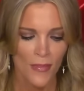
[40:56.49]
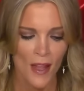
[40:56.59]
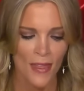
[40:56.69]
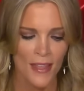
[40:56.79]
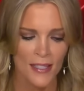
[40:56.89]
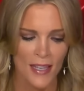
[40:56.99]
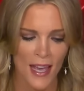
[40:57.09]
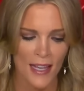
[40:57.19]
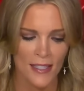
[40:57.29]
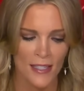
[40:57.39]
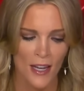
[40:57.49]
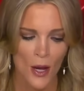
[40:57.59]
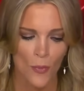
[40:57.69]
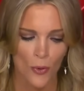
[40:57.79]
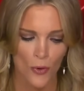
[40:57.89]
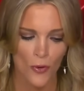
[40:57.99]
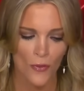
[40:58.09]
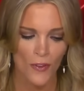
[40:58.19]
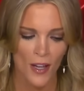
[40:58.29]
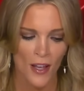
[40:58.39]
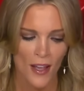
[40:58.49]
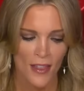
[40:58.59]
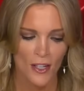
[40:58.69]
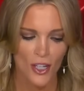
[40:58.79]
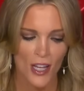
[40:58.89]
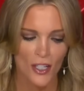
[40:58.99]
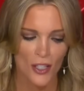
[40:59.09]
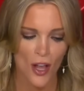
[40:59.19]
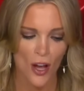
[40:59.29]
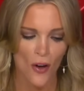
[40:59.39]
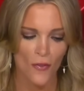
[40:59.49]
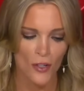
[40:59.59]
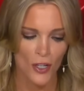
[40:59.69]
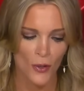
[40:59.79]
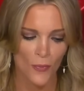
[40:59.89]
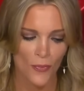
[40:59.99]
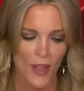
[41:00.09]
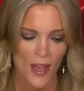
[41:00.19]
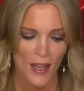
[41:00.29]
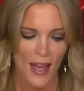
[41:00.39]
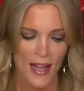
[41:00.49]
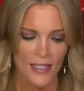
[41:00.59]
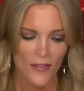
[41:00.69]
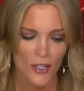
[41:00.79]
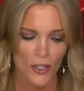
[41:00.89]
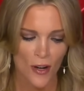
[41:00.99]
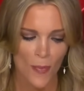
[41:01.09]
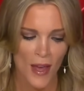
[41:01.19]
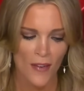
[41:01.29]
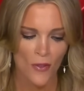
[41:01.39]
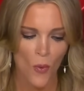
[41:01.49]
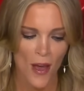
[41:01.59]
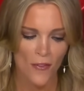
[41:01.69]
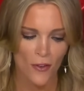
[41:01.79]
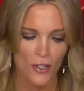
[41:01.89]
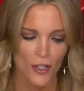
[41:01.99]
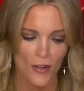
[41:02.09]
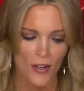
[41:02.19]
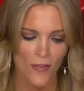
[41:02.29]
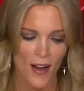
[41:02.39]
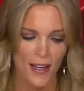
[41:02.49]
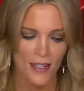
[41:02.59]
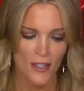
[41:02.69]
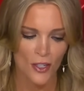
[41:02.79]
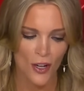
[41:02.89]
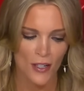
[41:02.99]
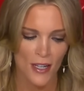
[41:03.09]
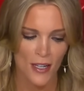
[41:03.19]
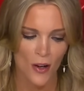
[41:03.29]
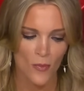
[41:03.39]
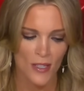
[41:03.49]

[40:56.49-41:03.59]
This case proved that change is long overdue. Cassie Ventura paved the way for a jury to find Sean Diddy Combs